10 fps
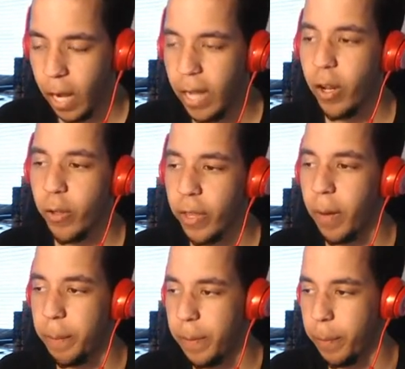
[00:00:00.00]
I know there
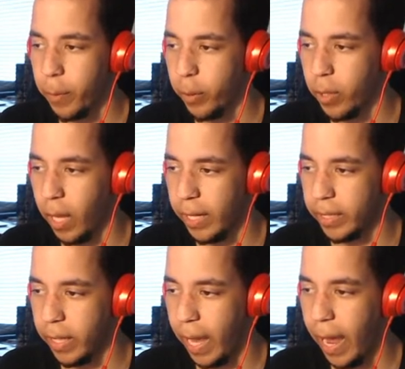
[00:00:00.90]
are people who
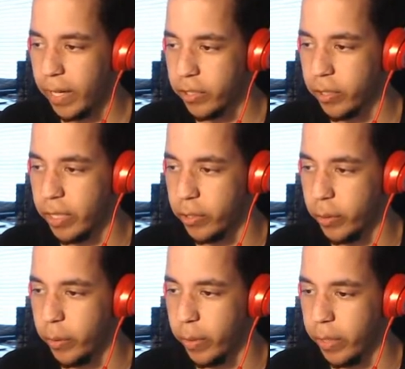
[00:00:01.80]
like actually
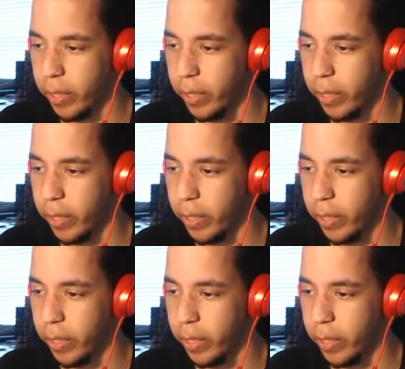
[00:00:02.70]
do